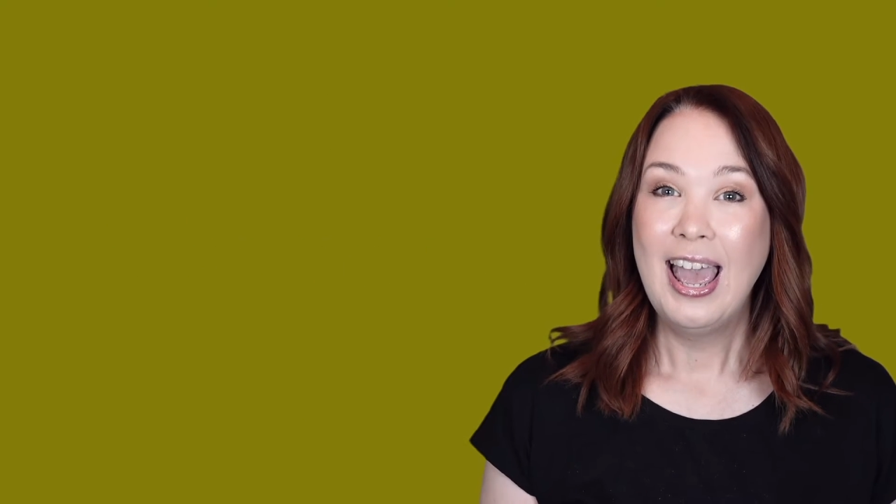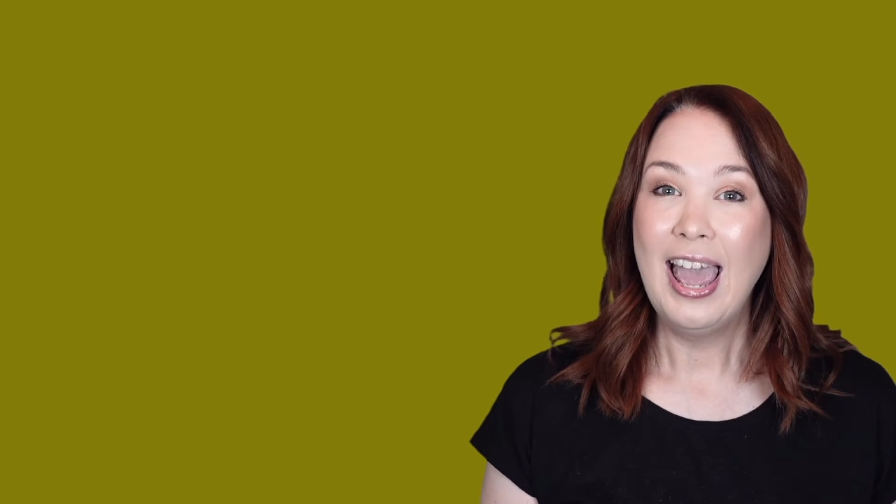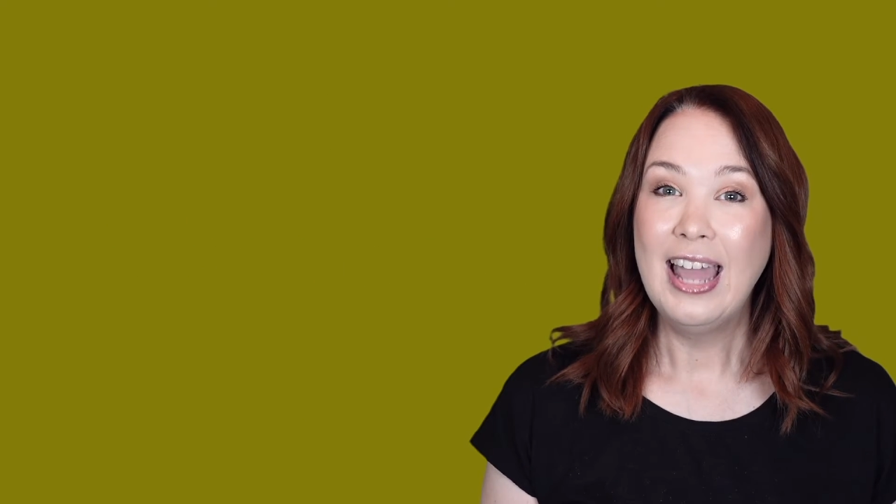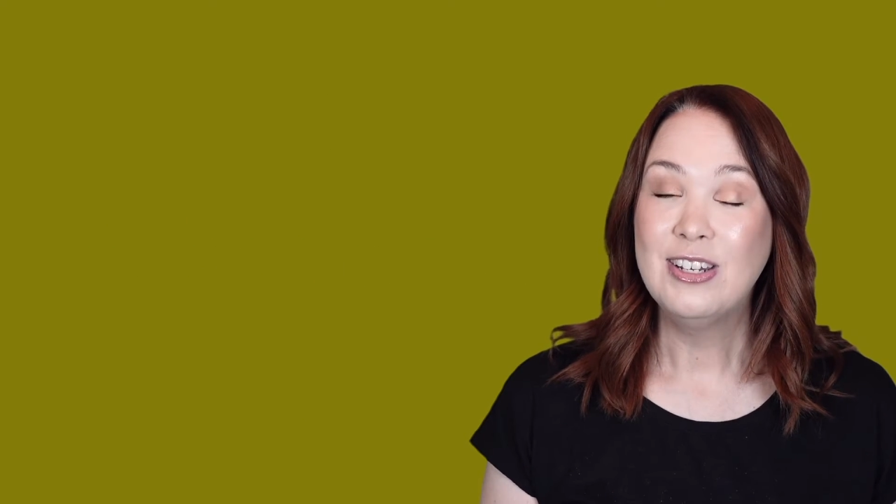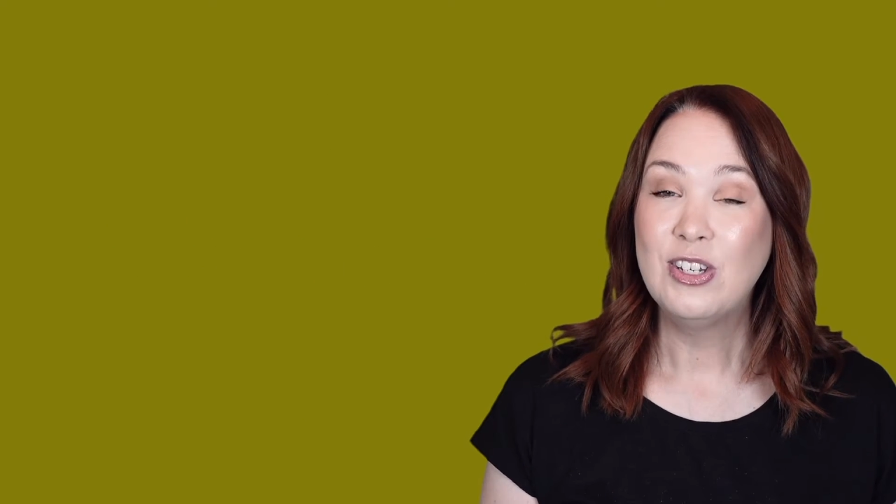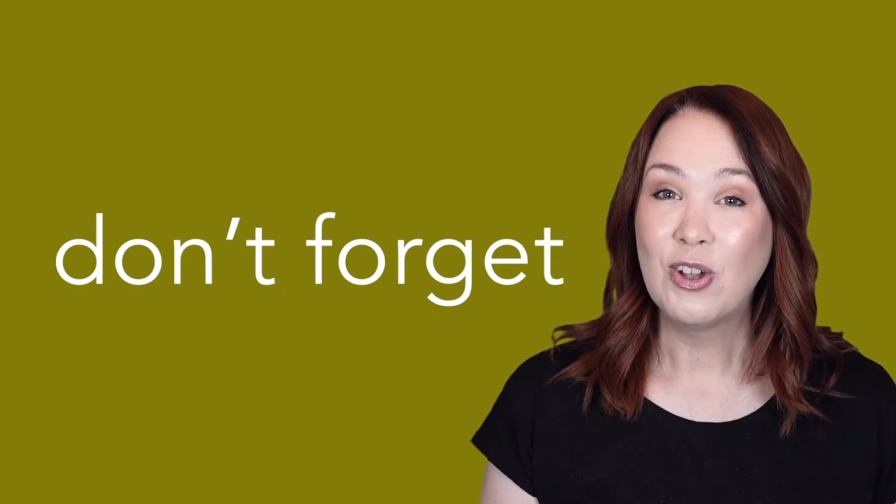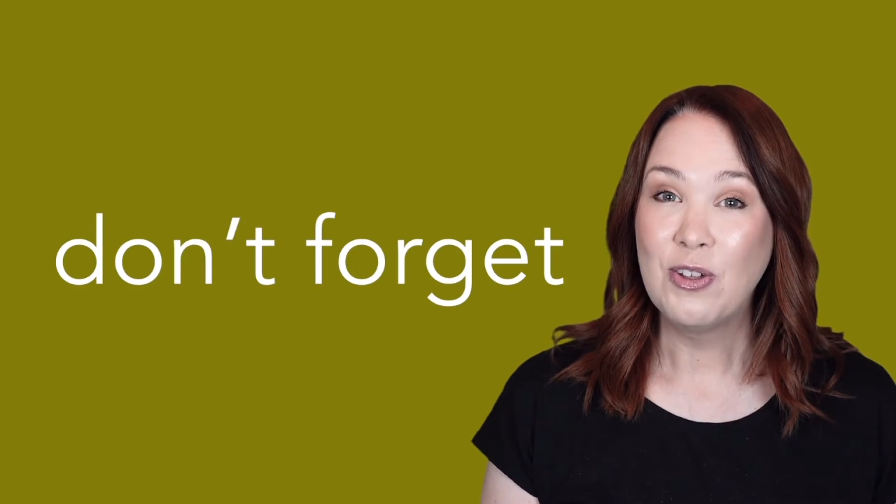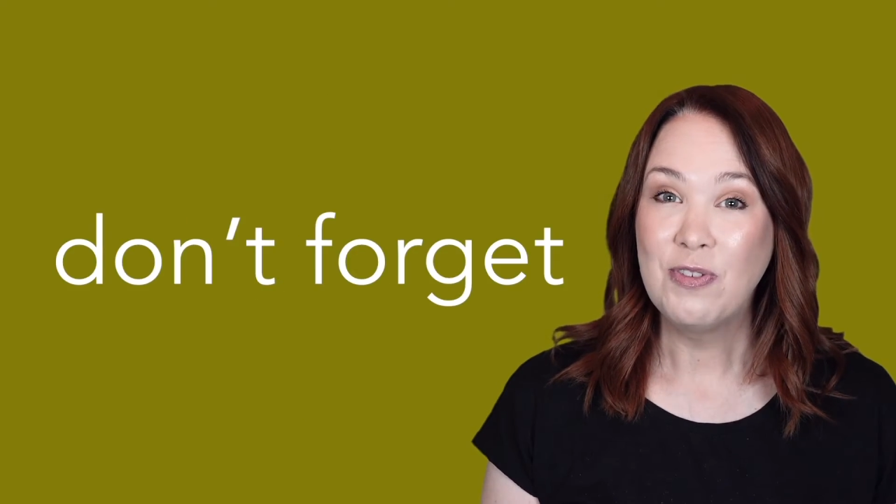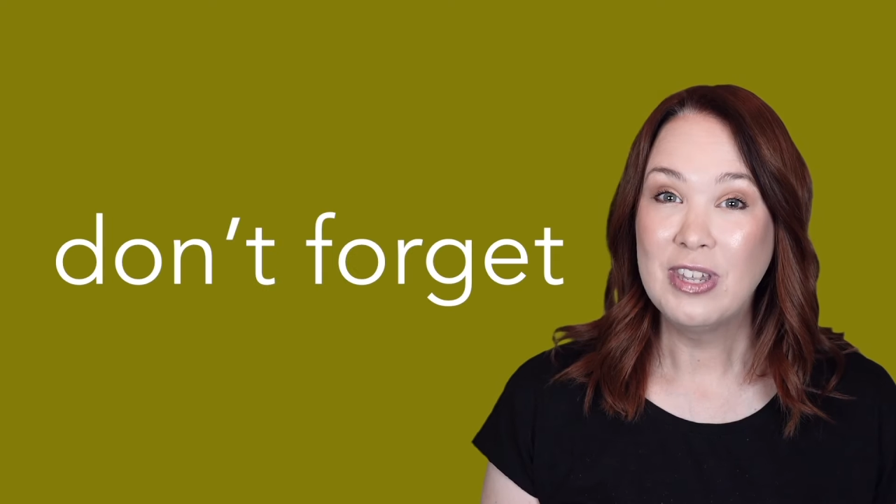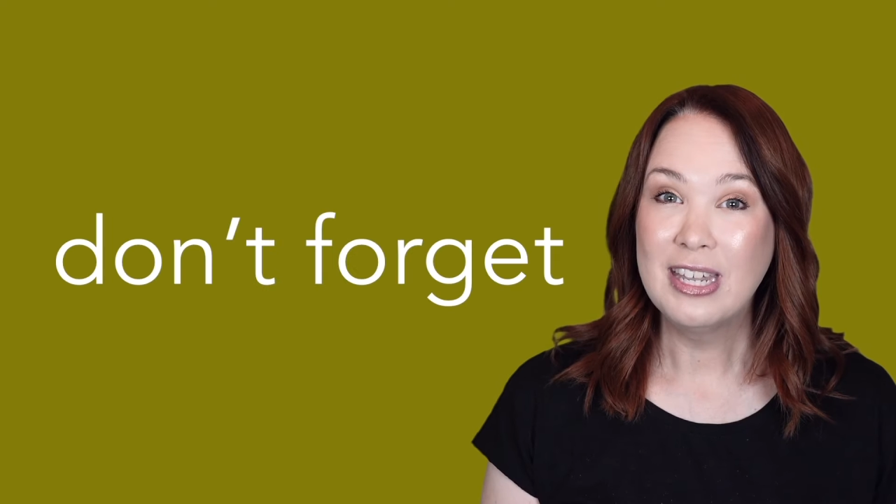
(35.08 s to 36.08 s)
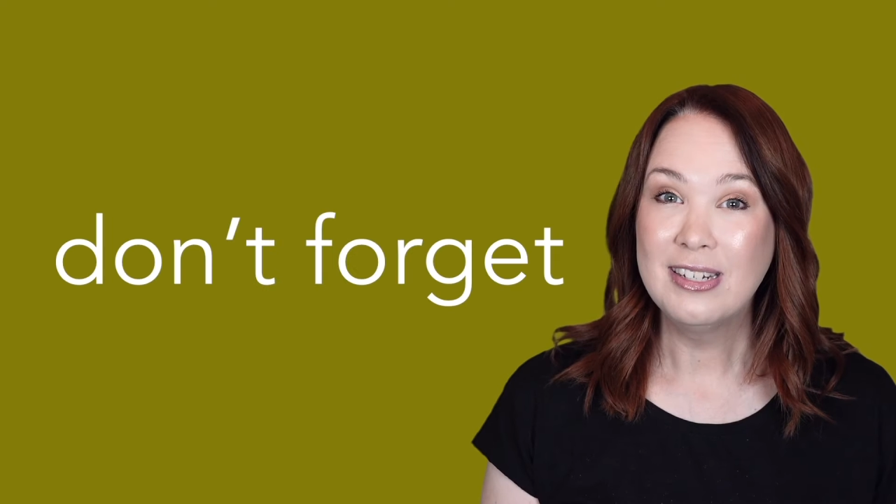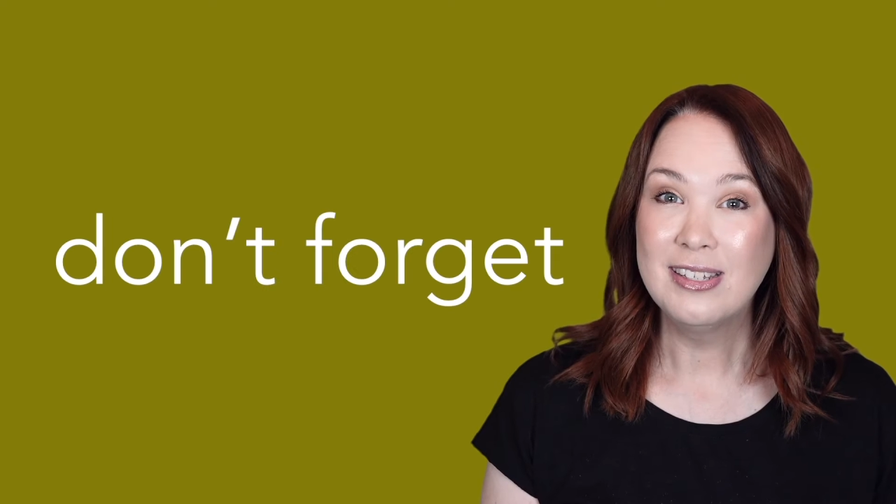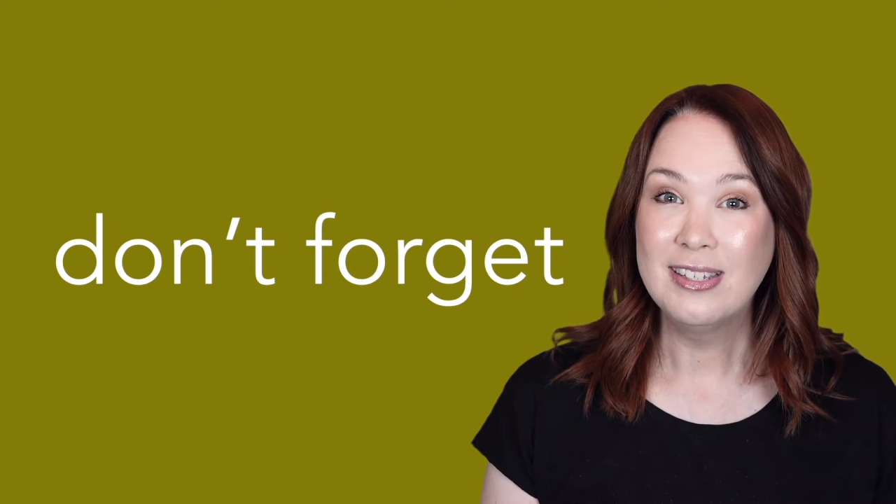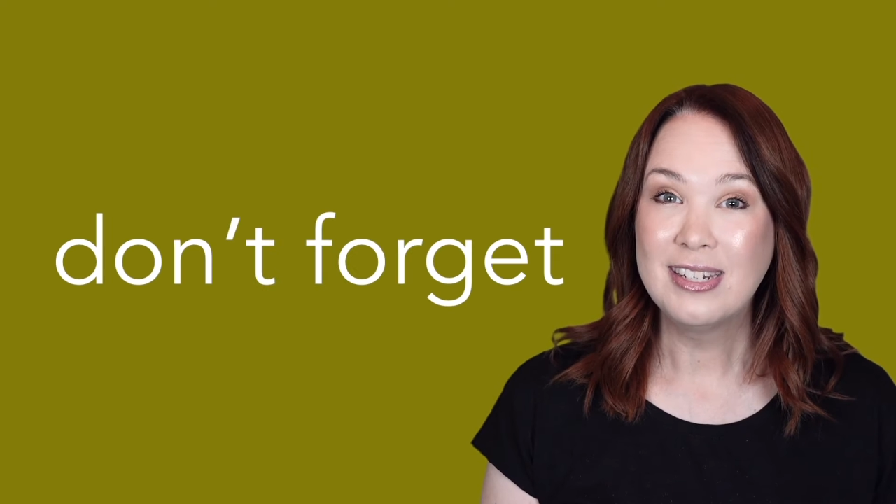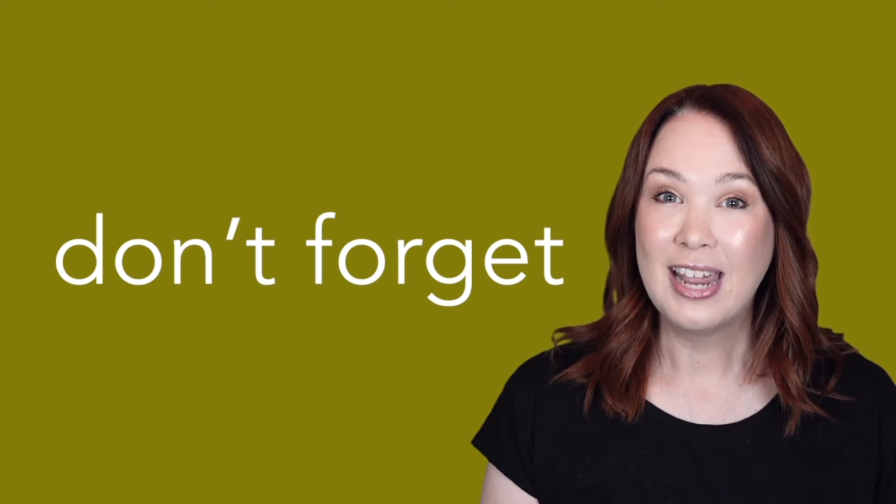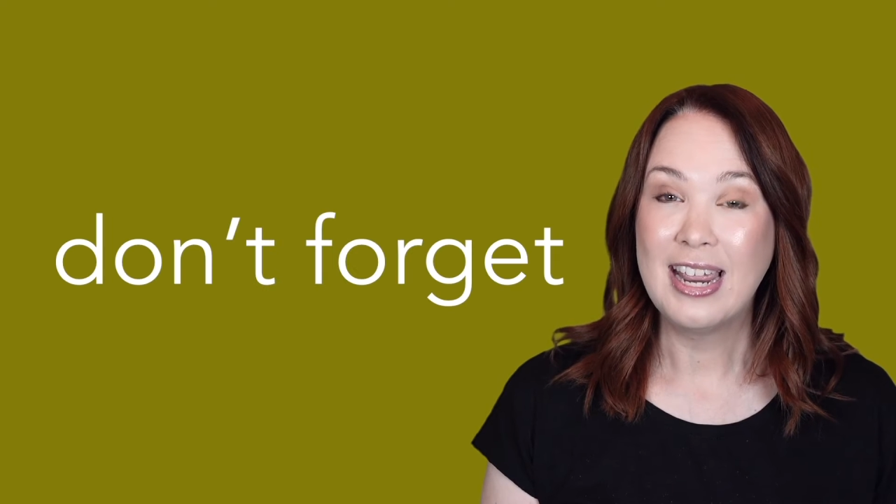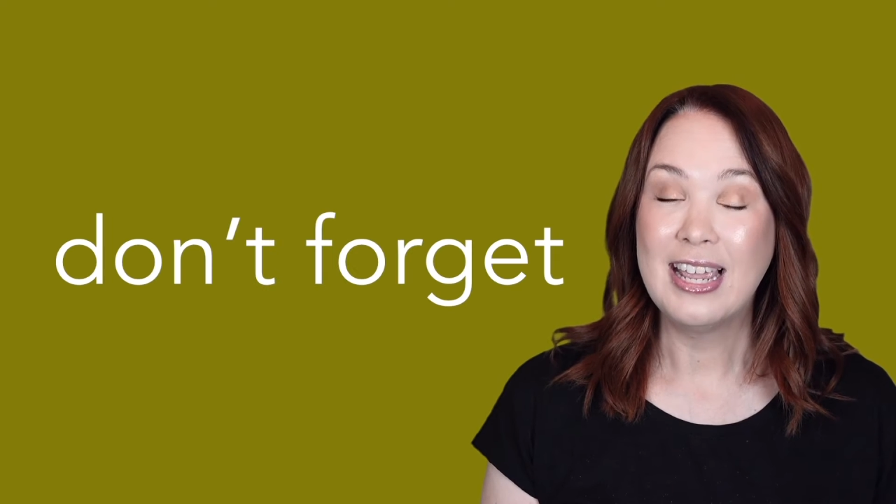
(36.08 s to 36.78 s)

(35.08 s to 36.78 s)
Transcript: And don't forget to stay